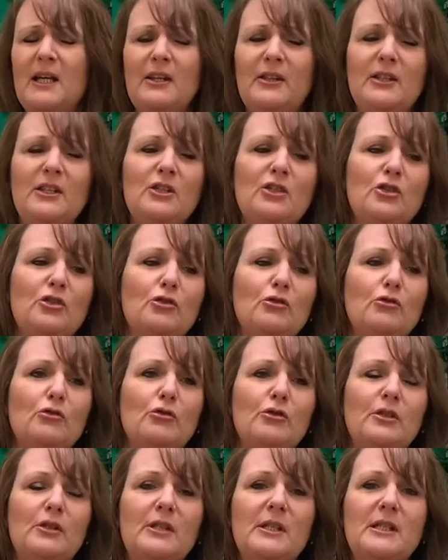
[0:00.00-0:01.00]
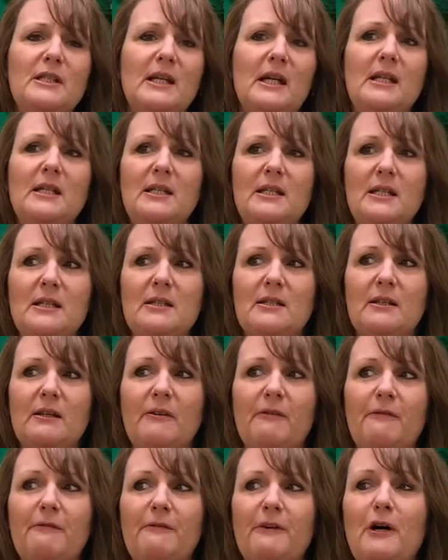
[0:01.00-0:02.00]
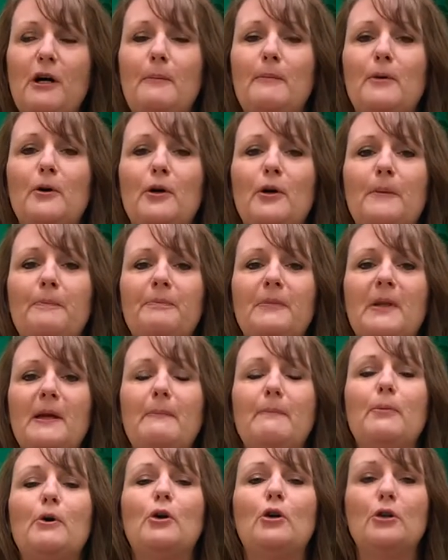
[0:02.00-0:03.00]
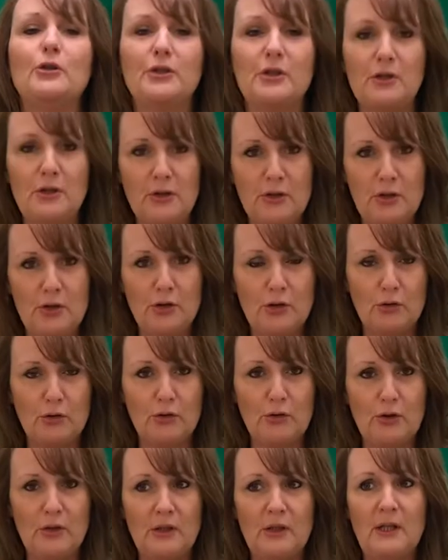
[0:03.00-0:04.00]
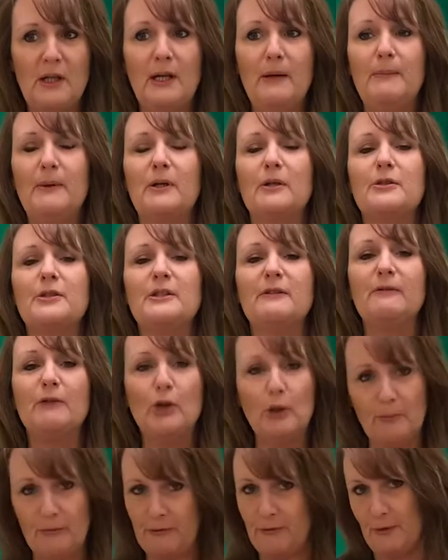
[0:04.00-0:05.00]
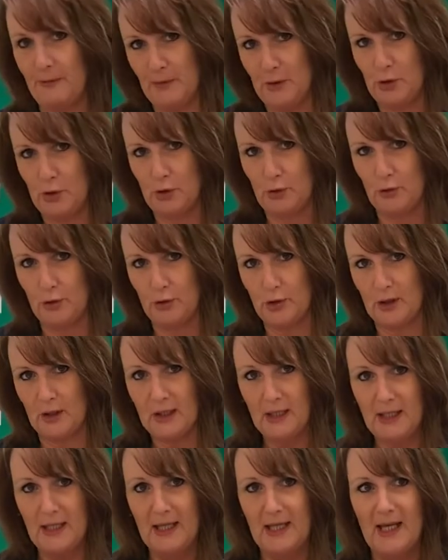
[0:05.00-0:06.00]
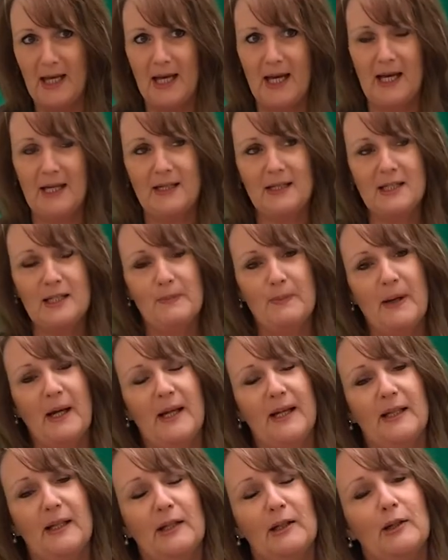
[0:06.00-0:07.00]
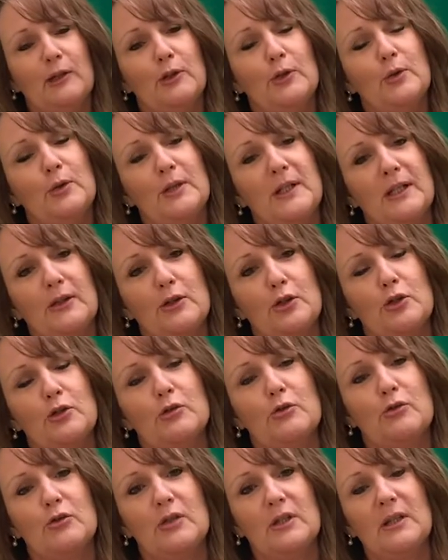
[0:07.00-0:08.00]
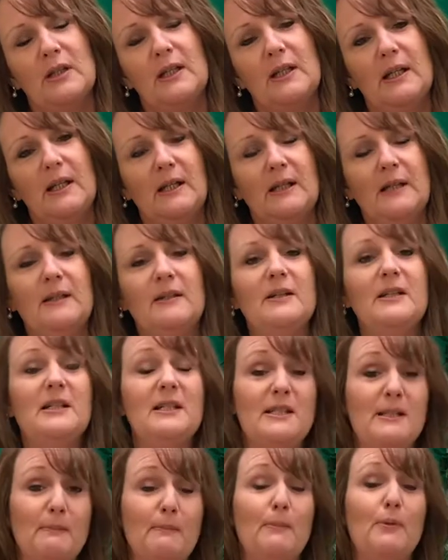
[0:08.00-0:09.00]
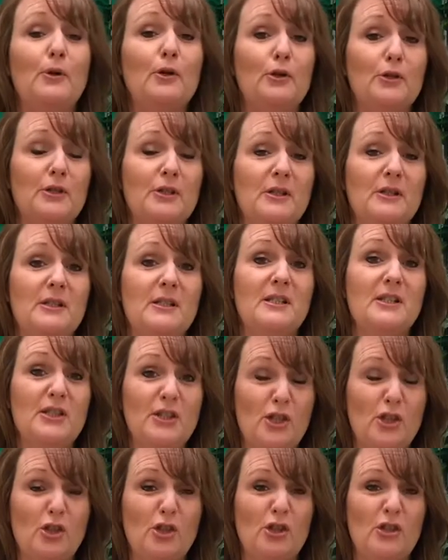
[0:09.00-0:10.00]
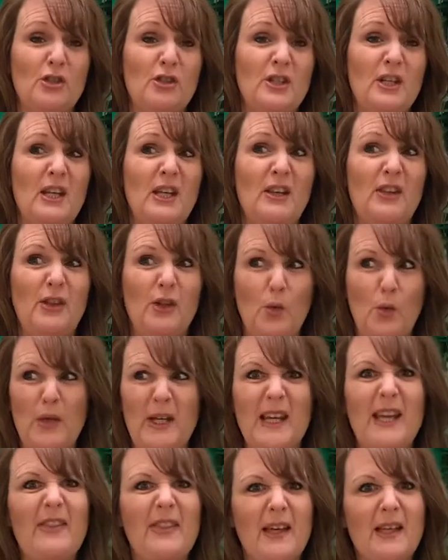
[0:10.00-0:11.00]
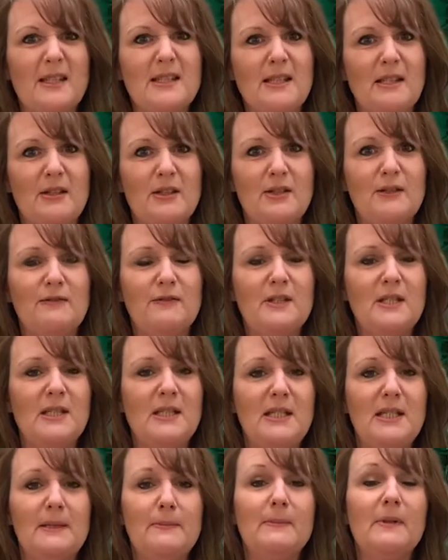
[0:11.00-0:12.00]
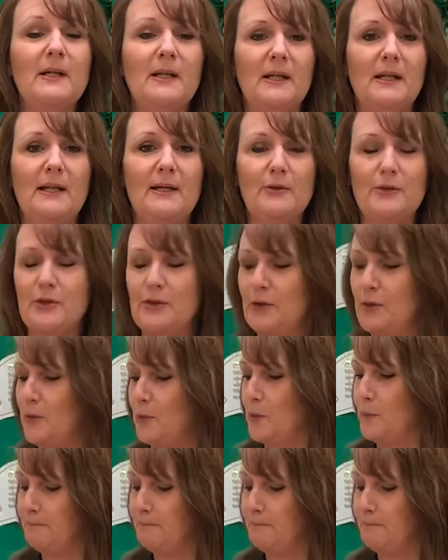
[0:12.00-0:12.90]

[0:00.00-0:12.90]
These ideas are far more important to the children because they've come from the children, and it's by including the children in these important decisions that we get that sense of team in our school.